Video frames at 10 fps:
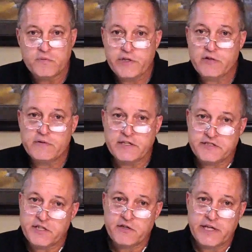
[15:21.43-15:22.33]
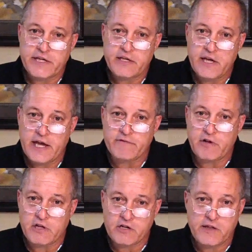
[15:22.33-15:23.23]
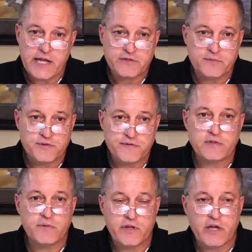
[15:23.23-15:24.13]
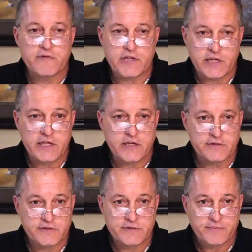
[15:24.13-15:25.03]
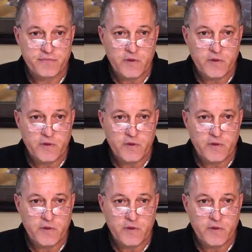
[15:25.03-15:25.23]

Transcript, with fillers: we don't necessarily have all our classrooms filled with covenant kids.